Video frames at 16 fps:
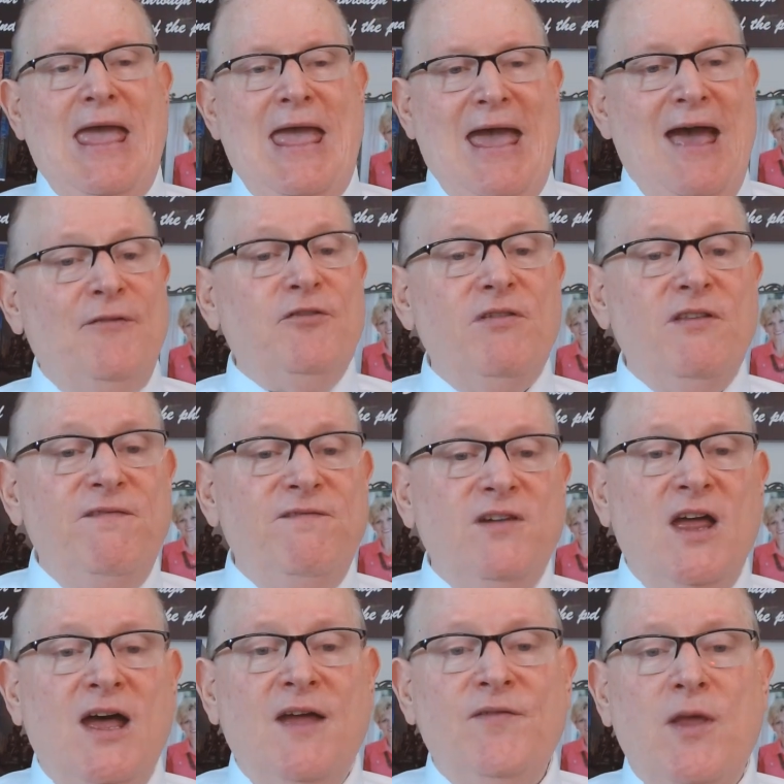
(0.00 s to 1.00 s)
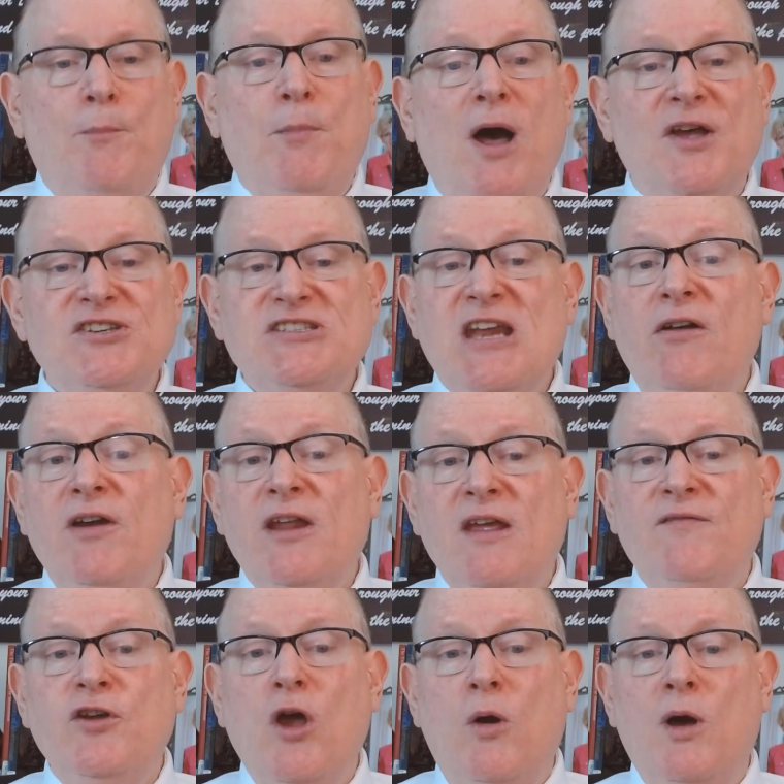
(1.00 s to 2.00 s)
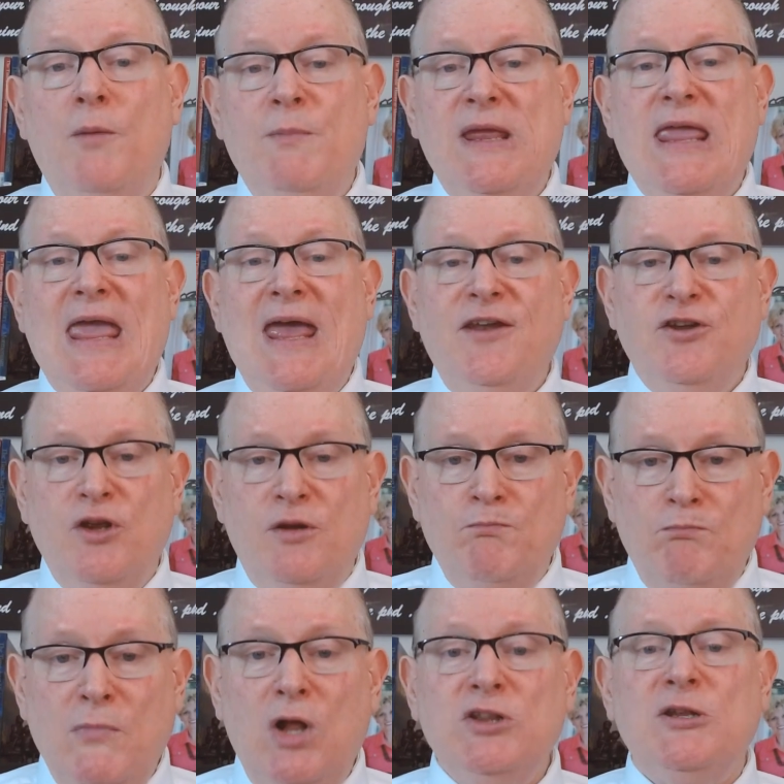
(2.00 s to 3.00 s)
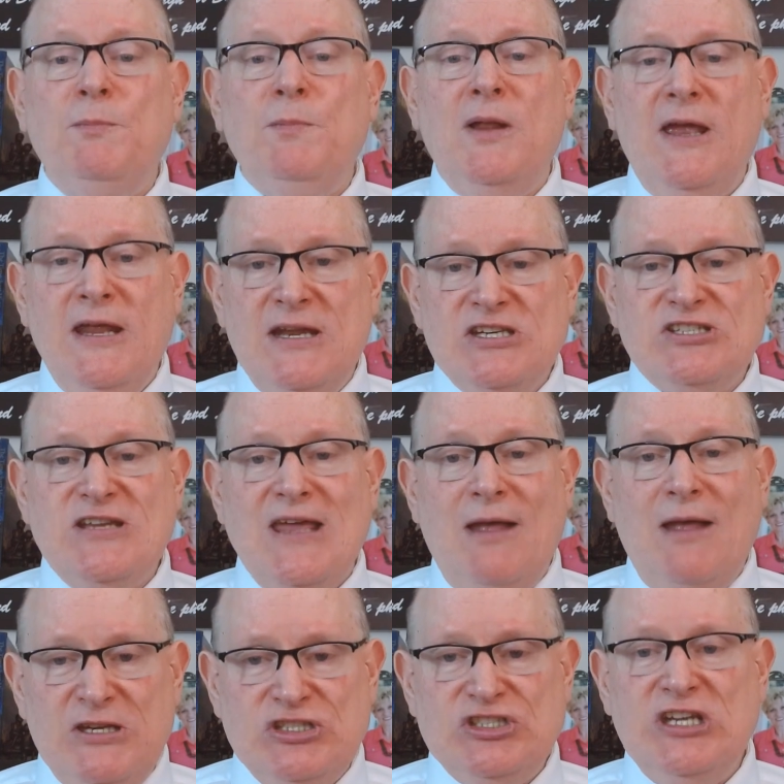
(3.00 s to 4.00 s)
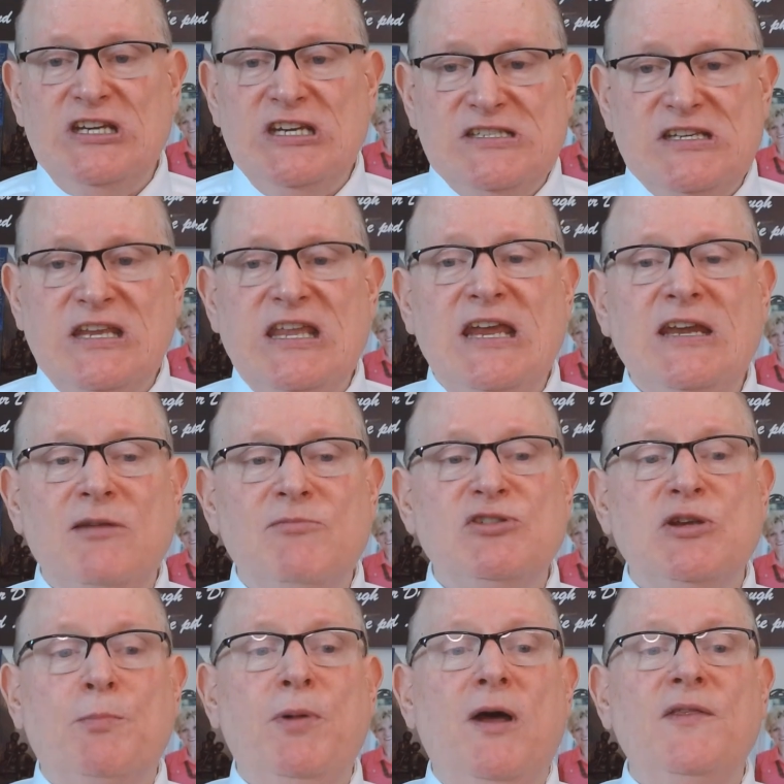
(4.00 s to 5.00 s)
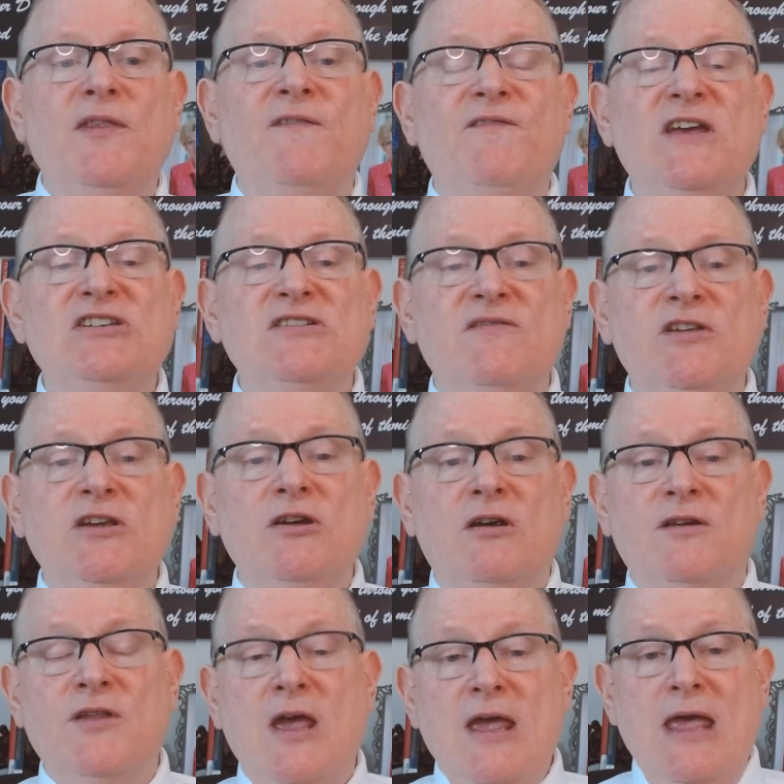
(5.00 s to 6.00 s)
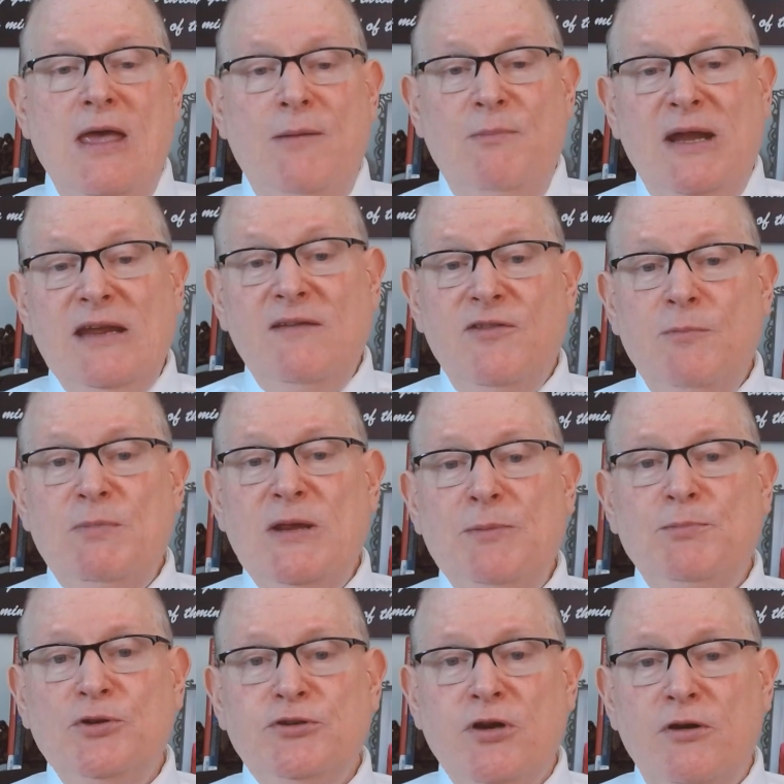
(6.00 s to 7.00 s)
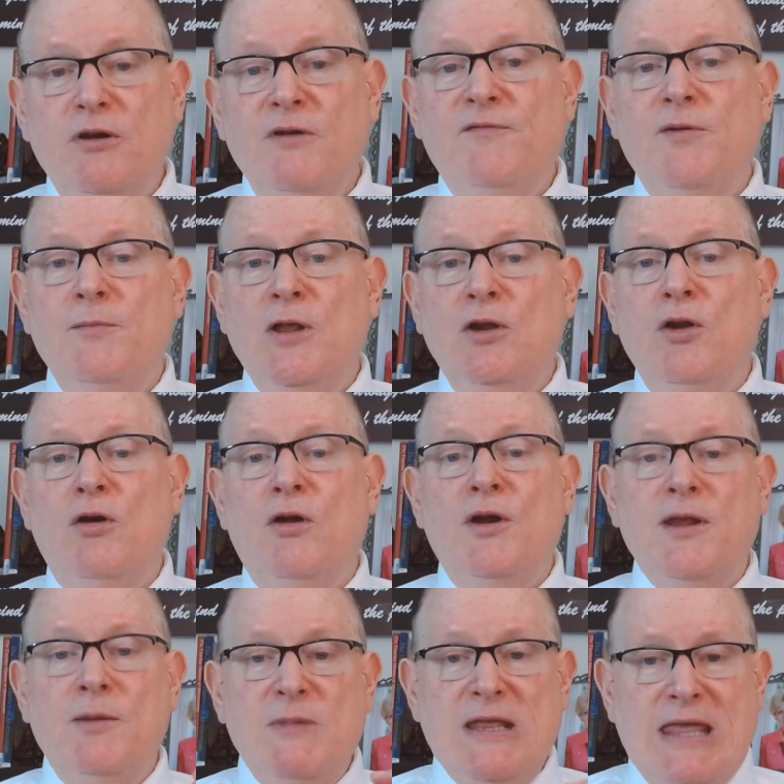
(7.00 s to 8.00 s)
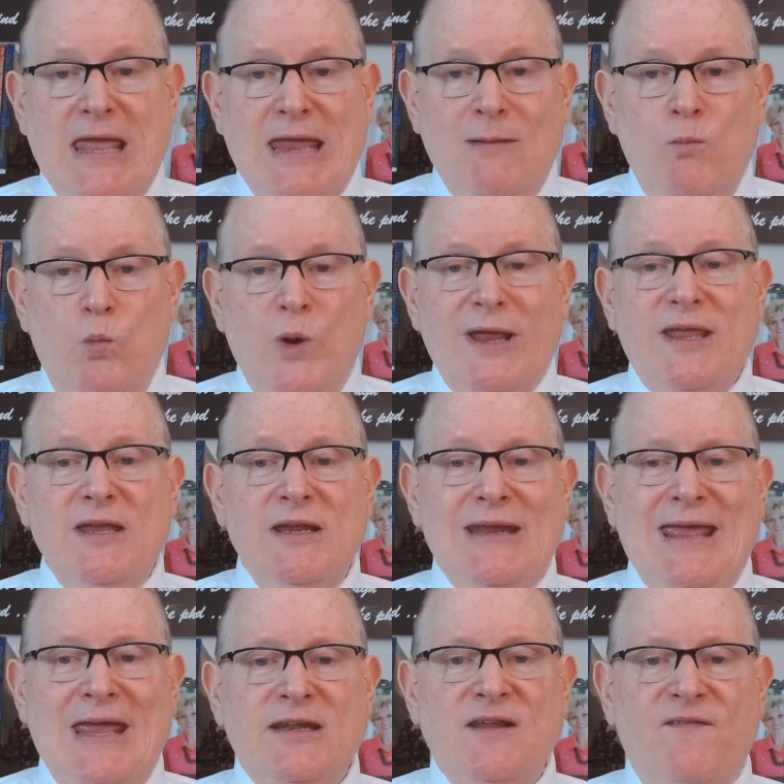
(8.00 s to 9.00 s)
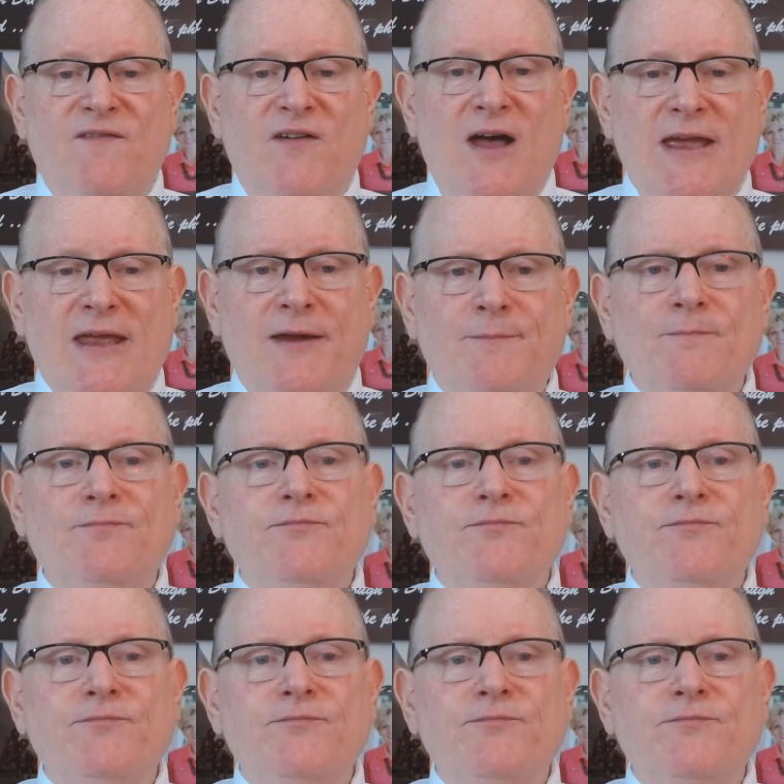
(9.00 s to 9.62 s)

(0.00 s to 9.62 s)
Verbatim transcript: After the flood, the posterity of Noah began to multiply and establish cities and kingdoms upon the face of the earth. Many of the people turned from the Lord and became wicked and defiant.